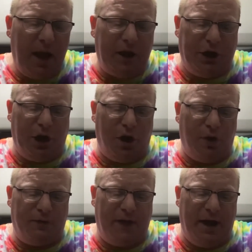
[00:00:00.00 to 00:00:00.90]

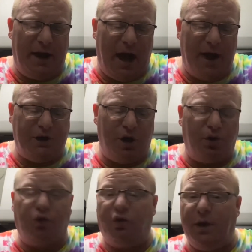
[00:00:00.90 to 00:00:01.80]
that I don't
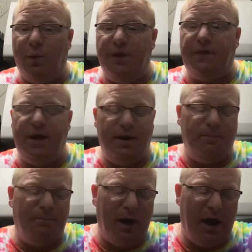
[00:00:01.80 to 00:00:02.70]
agree with it,
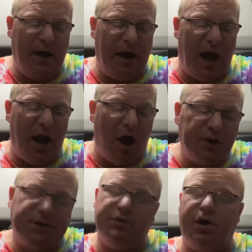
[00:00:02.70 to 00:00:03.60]
but I
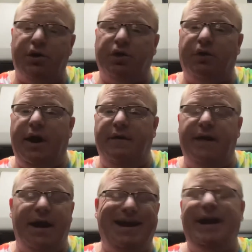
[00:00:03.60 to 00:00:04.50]
also don't agree
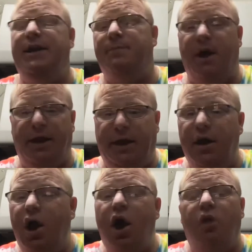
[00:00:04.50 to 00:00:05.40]
that anybody,
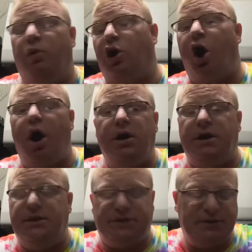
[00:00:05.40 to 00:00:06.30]

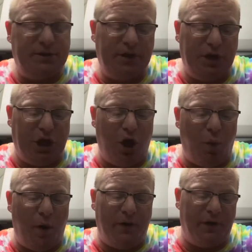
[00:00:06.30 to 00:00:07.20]
regardless,
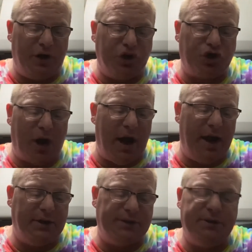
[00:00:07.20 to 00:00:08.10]
whether they're
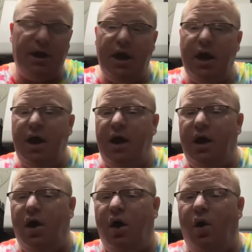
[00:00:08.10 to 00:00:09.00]
trans
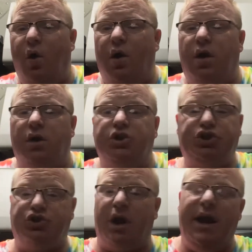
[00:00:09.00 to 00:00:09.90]
or
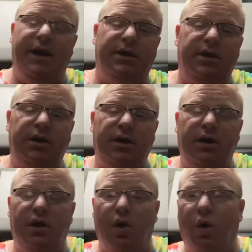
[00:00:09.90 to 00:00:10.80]
straight
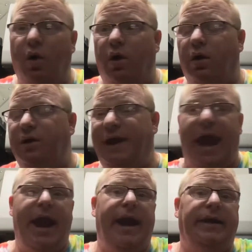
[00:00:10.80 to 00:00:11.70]
or
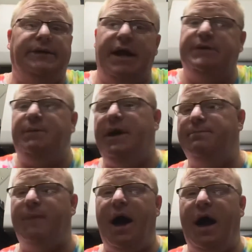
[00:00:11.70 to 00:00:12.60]
gay,
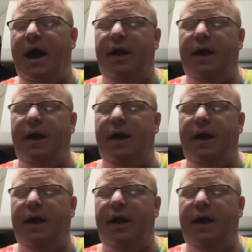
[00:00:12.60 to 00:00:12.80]
lesbian, bi,